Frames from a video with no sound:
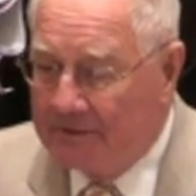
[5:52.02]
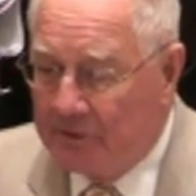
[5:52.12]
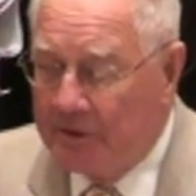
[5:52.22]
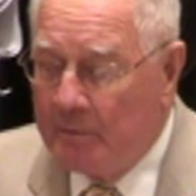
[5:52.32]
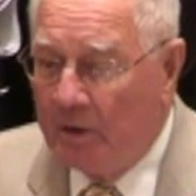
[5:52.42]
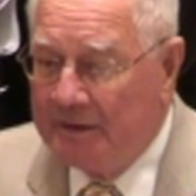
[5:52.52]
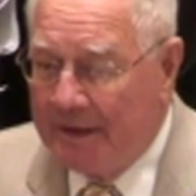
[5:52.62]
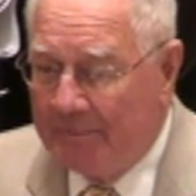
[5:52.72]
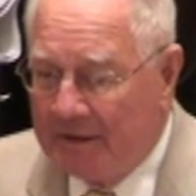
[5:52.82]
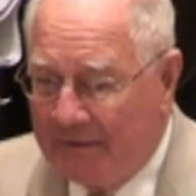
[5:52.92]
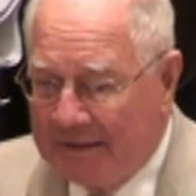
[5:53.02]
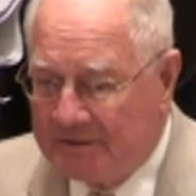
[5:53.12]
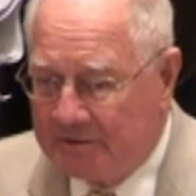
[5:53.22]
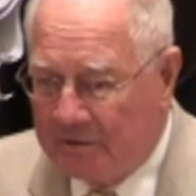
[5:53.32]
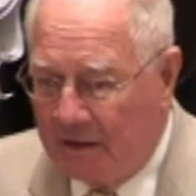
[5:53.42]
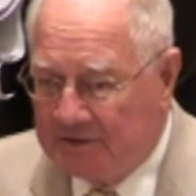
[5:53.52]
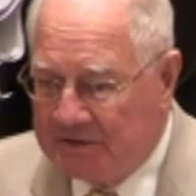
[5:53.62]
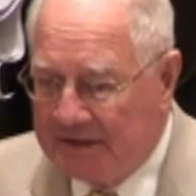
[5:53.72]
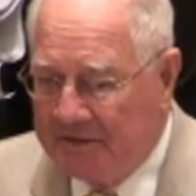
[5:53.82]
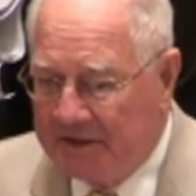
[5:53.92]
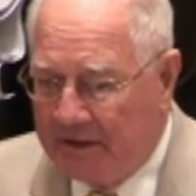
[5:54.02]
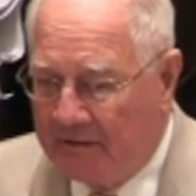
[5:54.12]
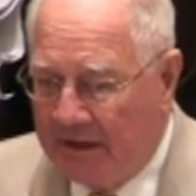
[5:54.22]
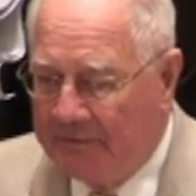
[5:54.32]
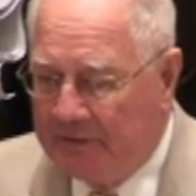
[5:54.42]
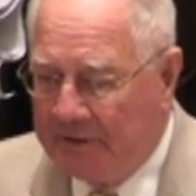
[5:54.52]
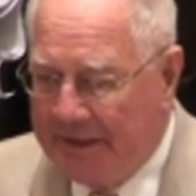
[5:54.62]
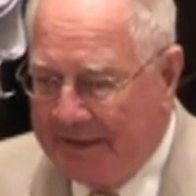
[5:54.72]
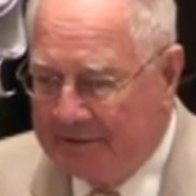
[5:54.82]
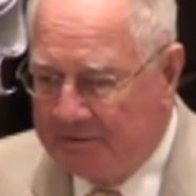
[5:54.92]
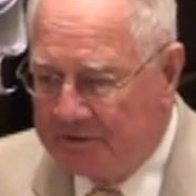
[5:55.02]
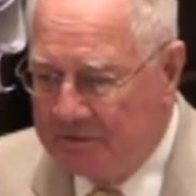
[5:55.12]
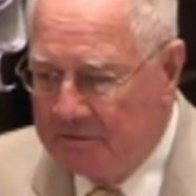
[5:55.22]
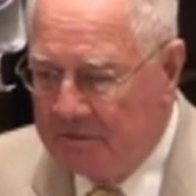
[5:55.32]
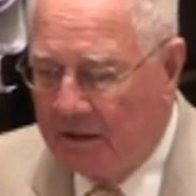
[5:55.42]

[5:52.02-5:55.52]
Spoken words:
that 31 Democrats are sitting there on their hands,